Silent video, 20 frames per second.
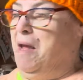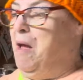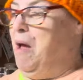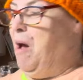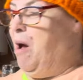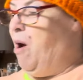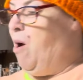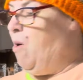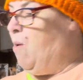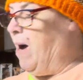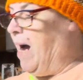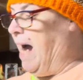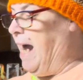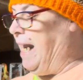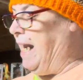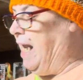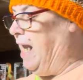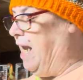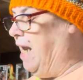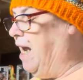Oh, I
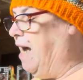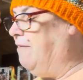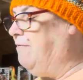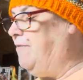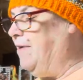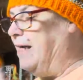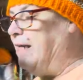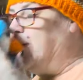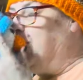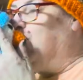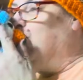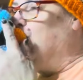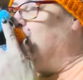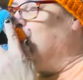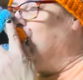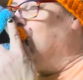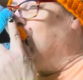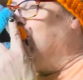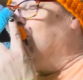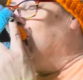love it.
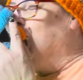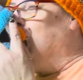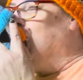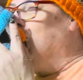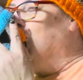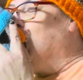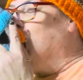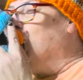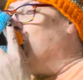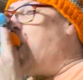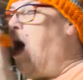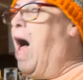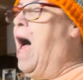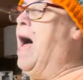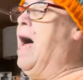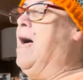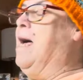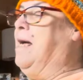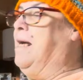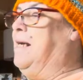
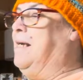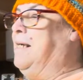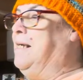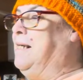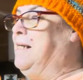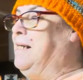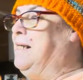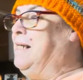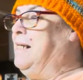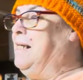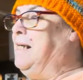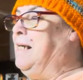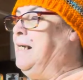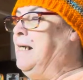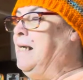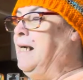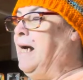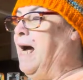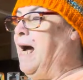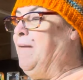Mwah.
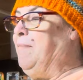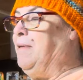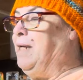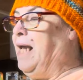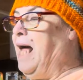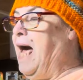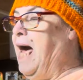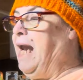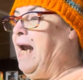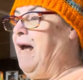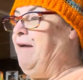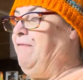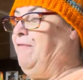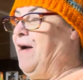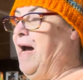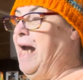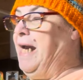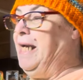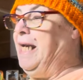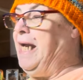I'm glad I
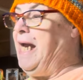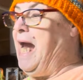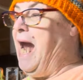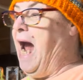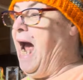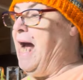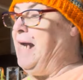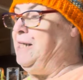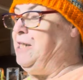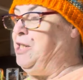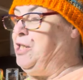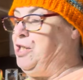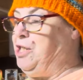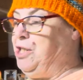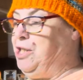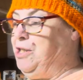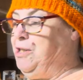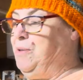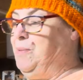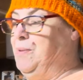finally hatched
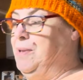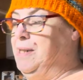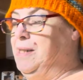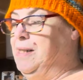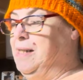you.